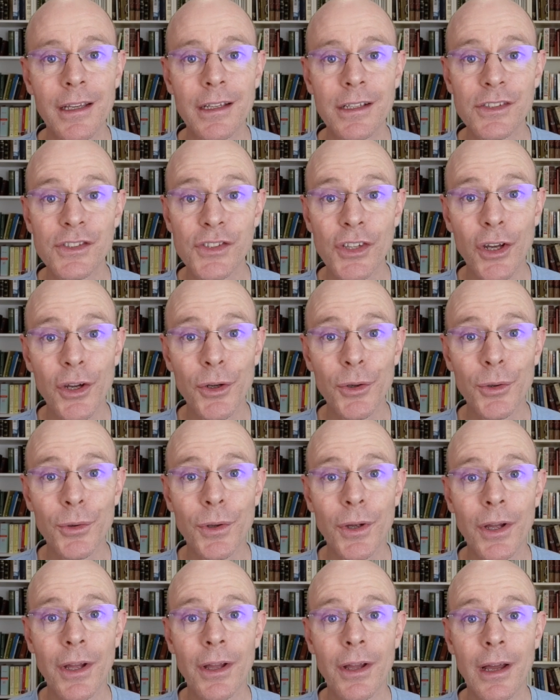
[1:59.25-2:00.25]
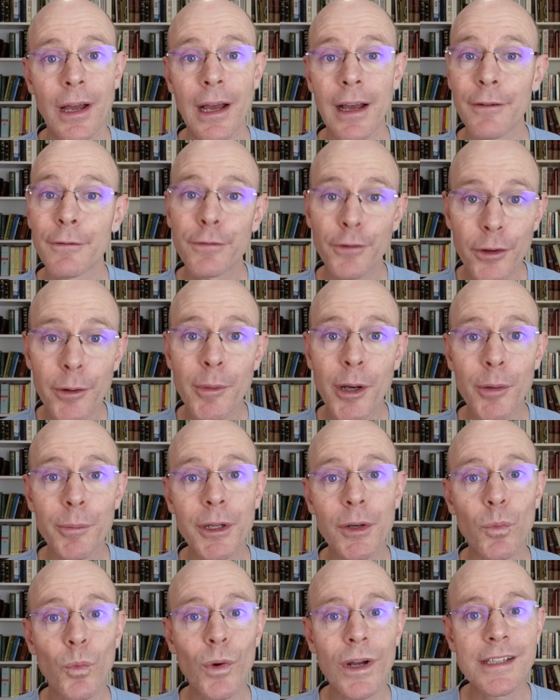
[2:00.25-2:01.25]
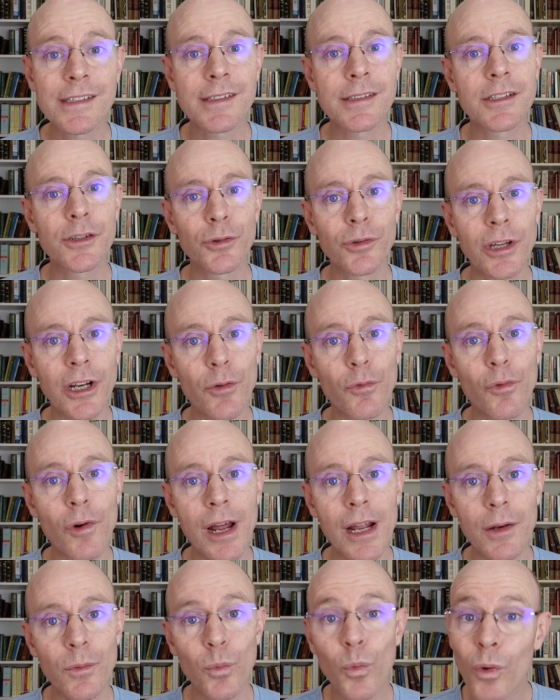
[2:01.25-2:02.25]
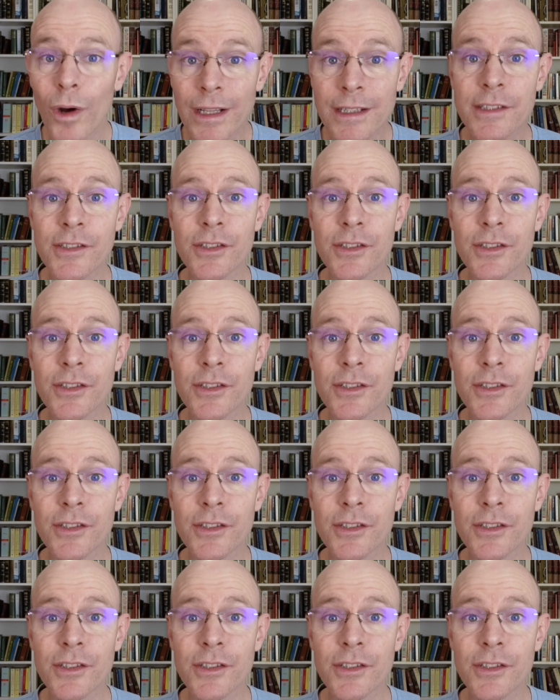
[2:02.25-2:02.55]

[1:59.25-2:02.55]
So for the moment, we're still going to run one